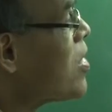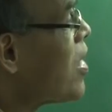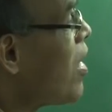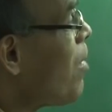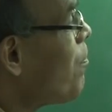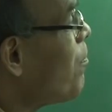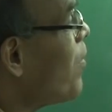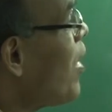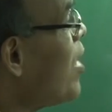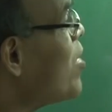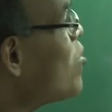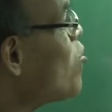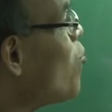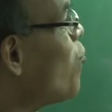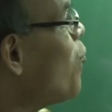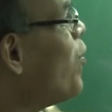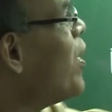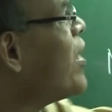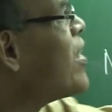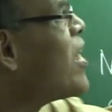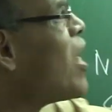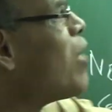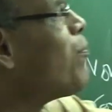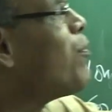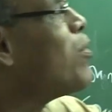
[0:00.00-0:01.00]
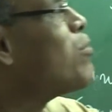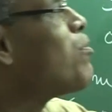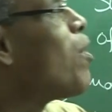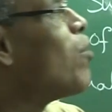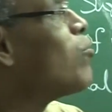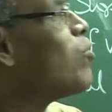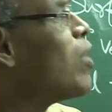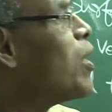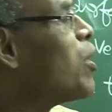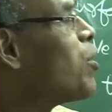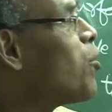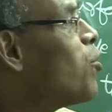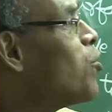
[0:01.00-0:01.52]
are applied. So, free surface
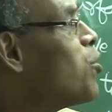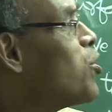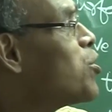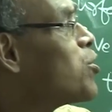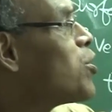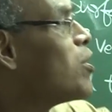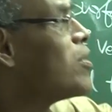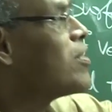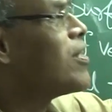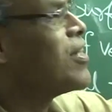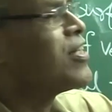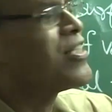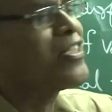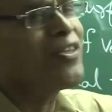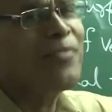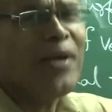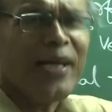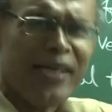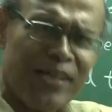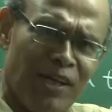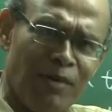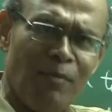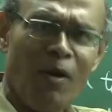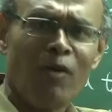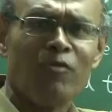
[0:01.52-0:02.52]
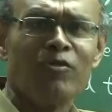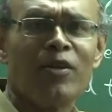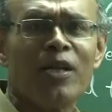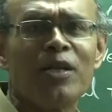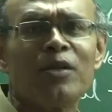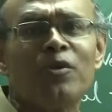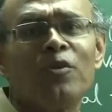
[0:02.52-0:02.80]
boundary conditions and symmetry boundary